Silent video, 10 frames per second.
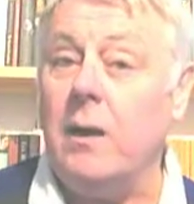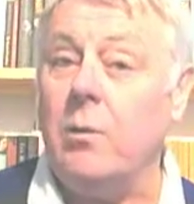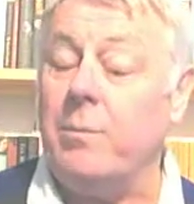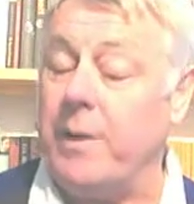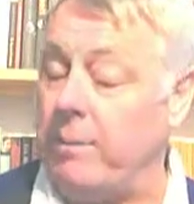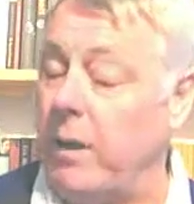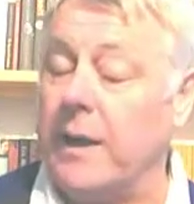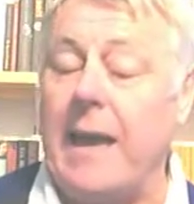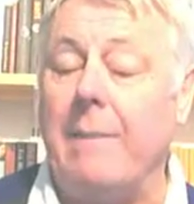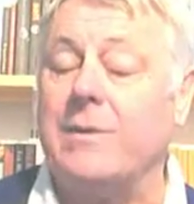with people
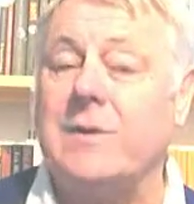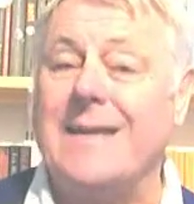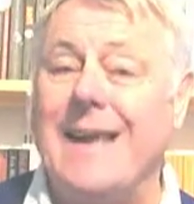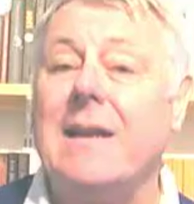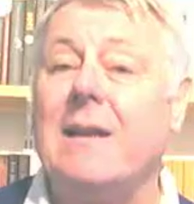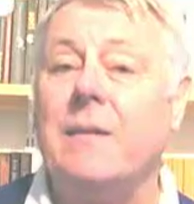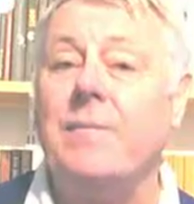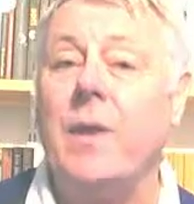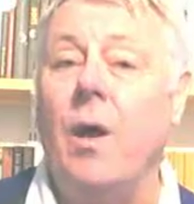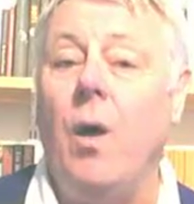like Amazon
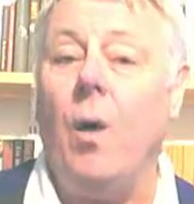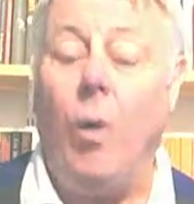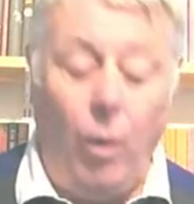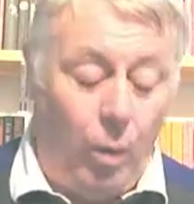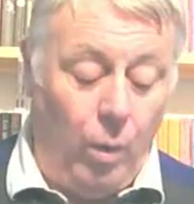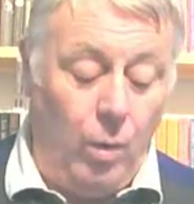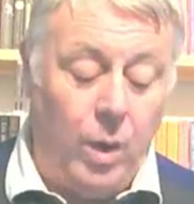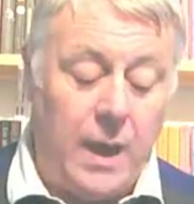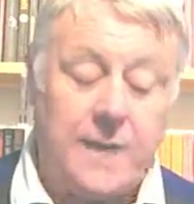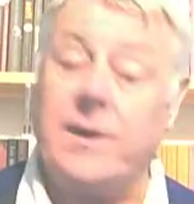Kindle
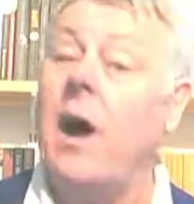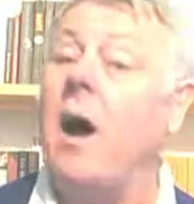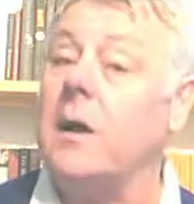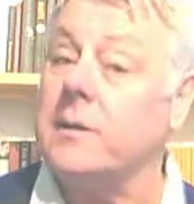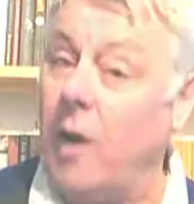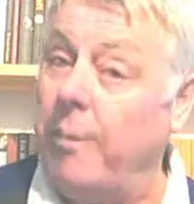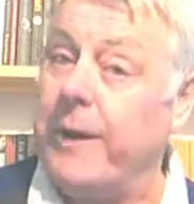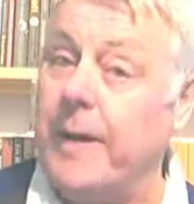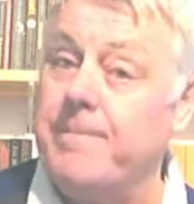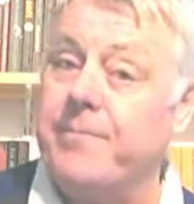or as a hard
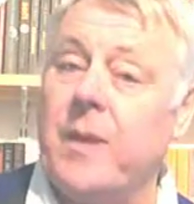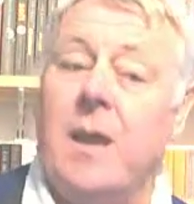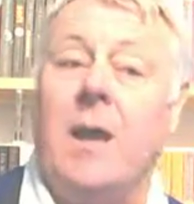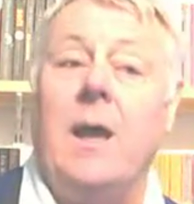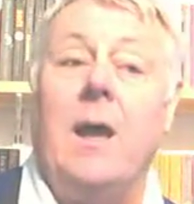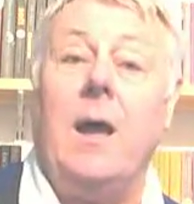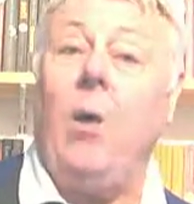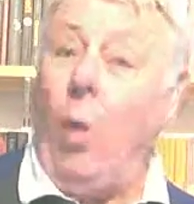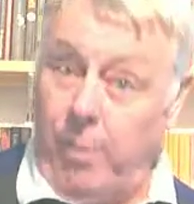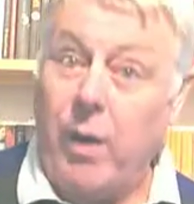copy,
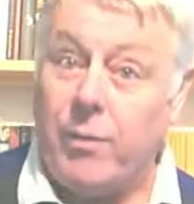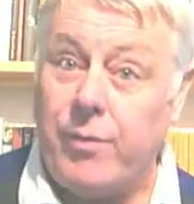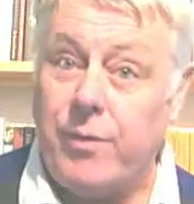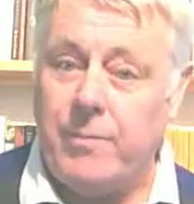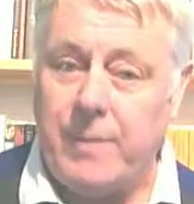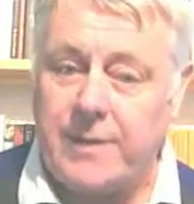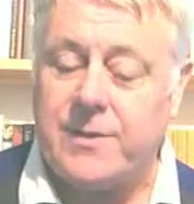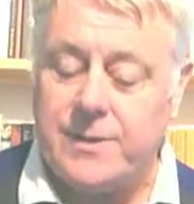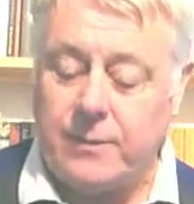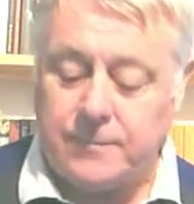or both, better
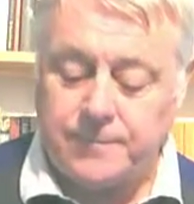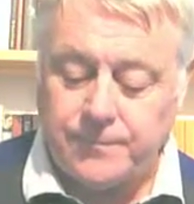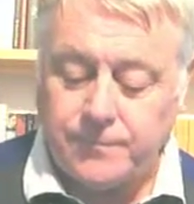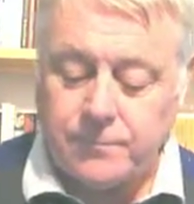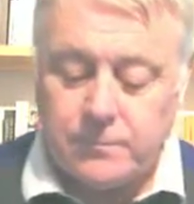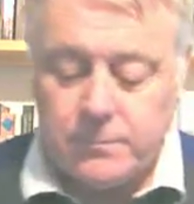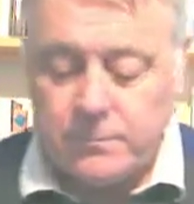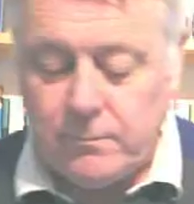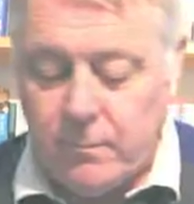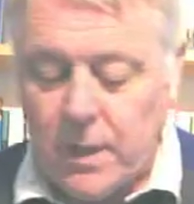still.
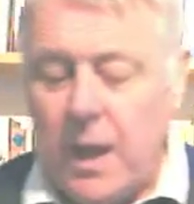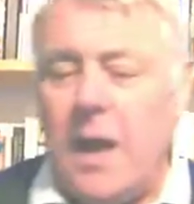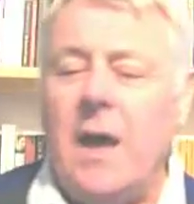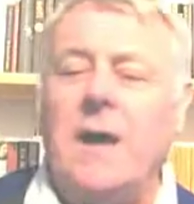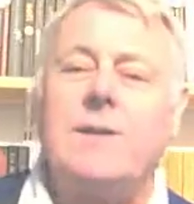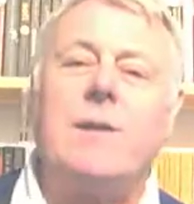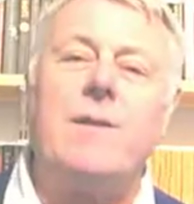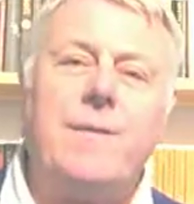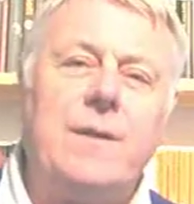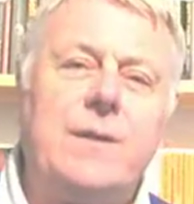And so the
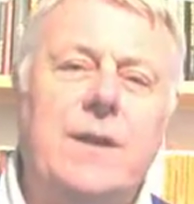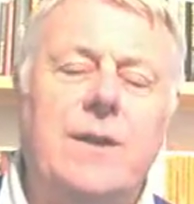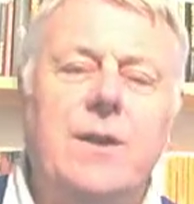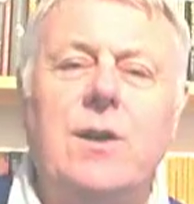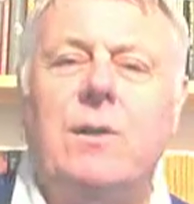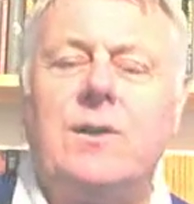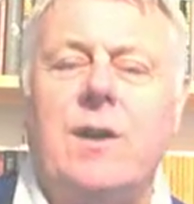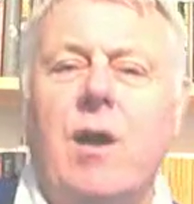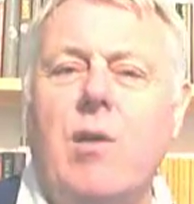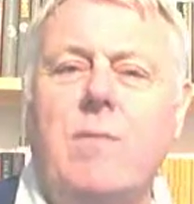first thing to do is to
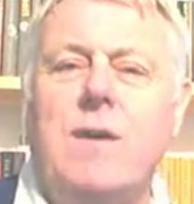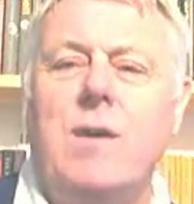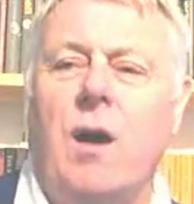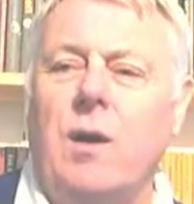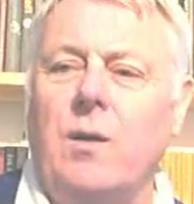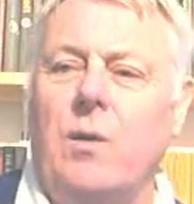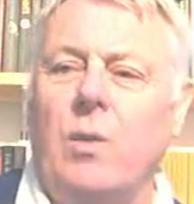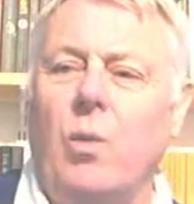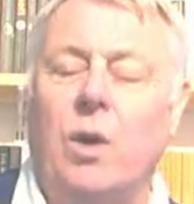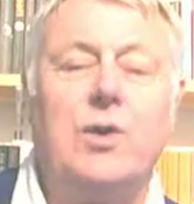home in on
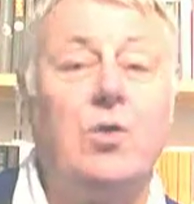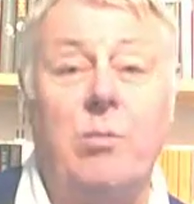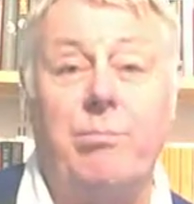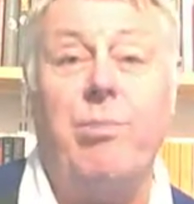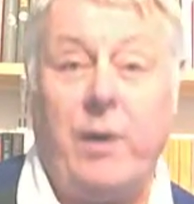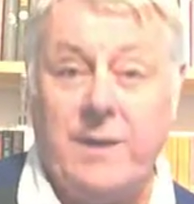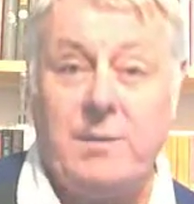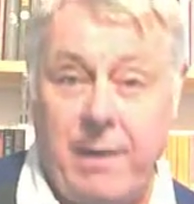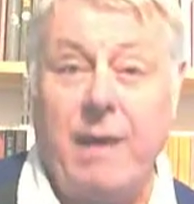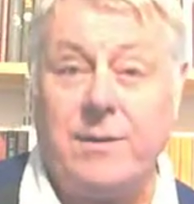what your book is
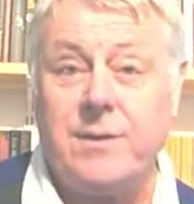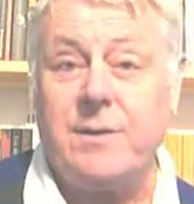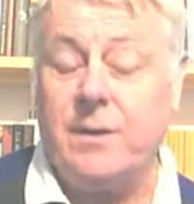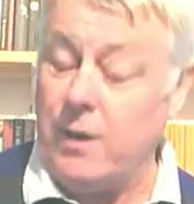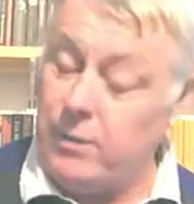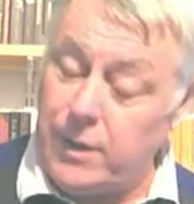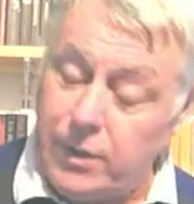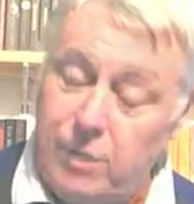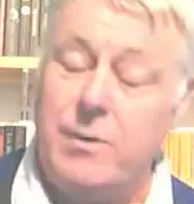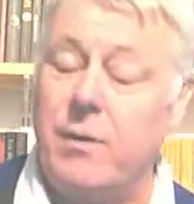about, and only
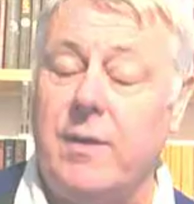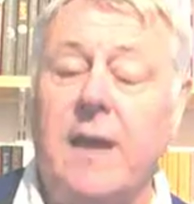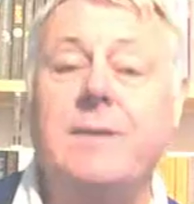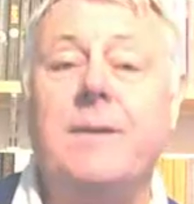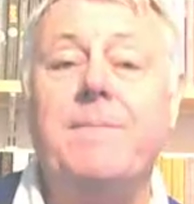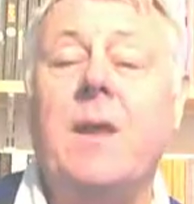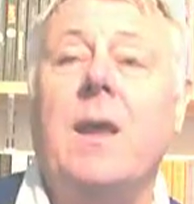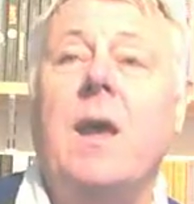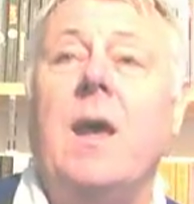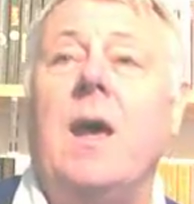you know that.
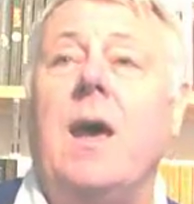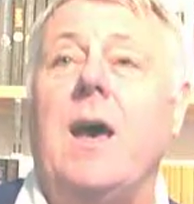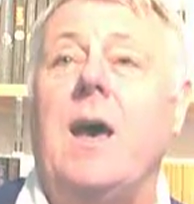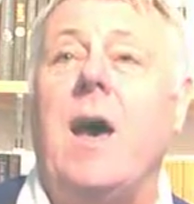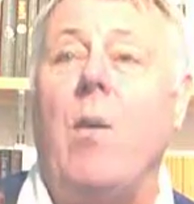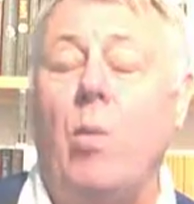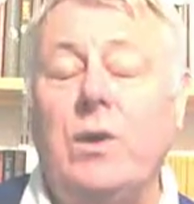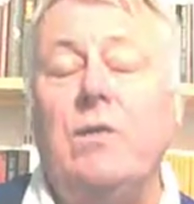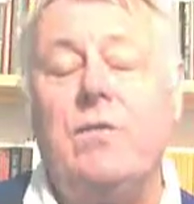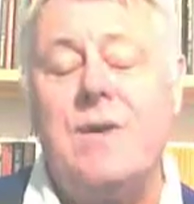And when
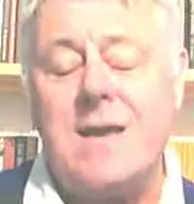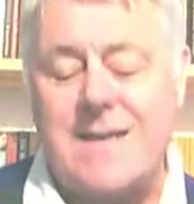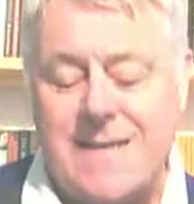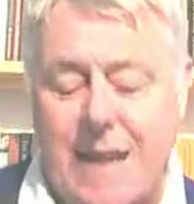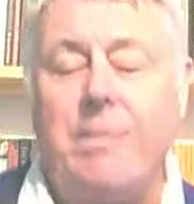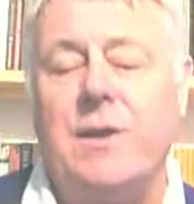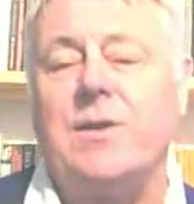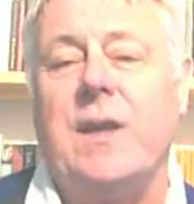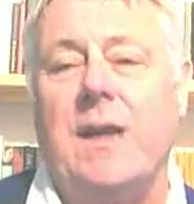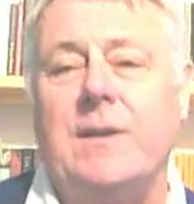you've
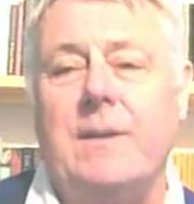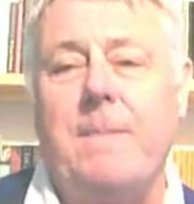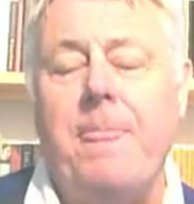established that,